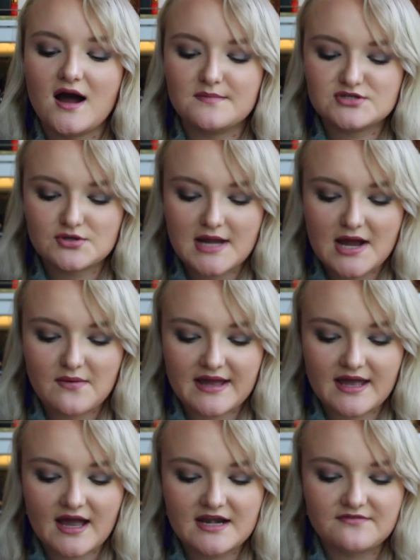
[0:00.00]
So now I
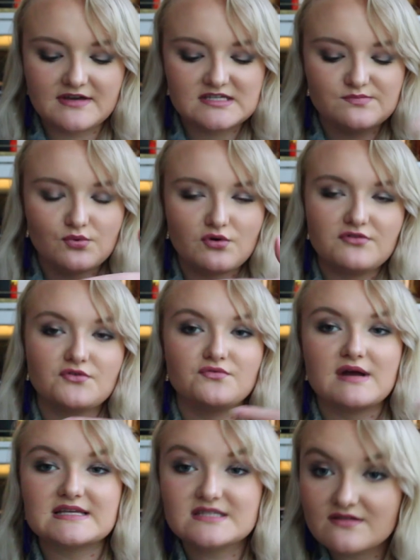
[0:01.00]
can kind of explore the
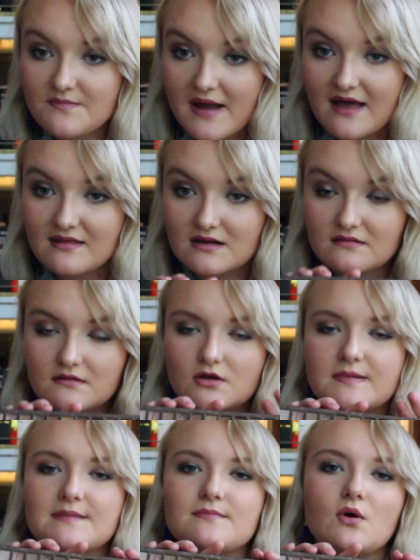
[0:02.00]
rest of the palette a
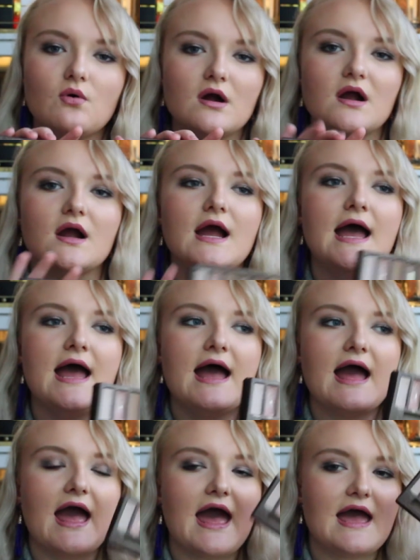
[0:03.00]
little bit more
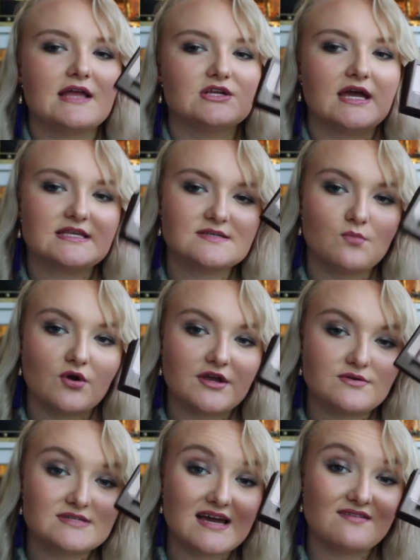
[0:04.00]
and get some more
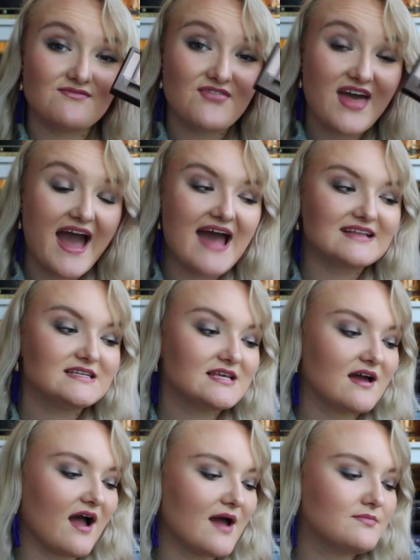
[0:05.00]
use out of
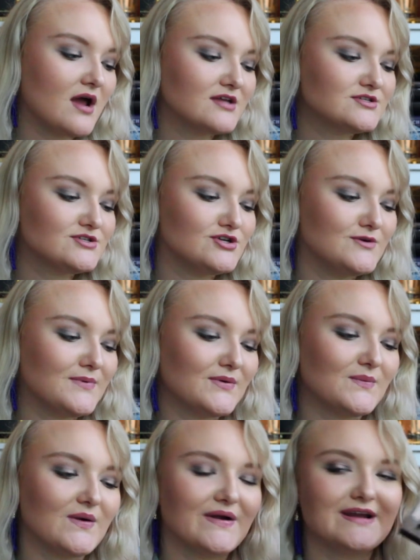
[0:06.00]
that. I'm not
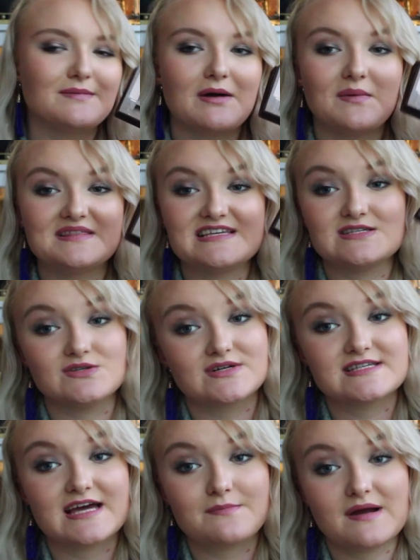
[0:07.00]
super worried about what this
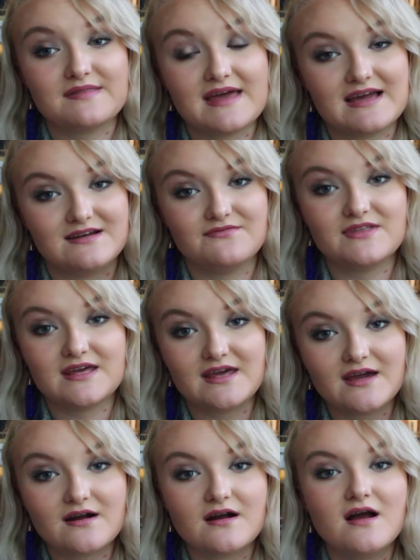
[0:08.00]
looks like by the end of the
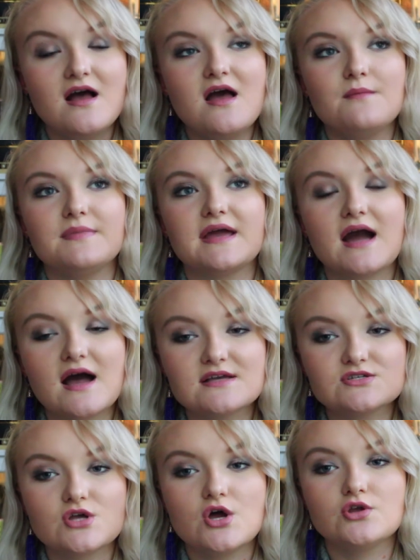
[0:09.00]
year
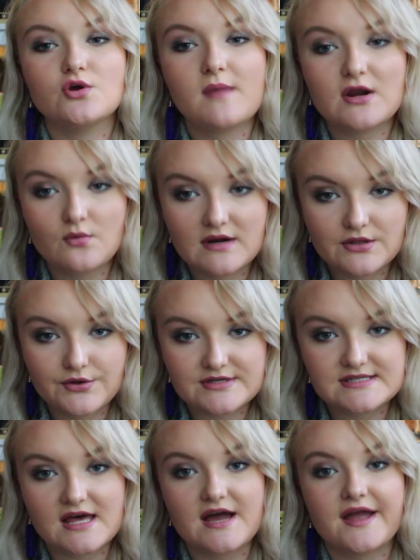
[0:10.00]
because no matter what it
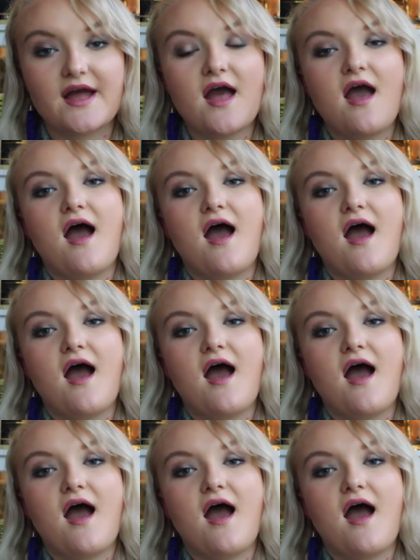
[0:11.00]
looks like,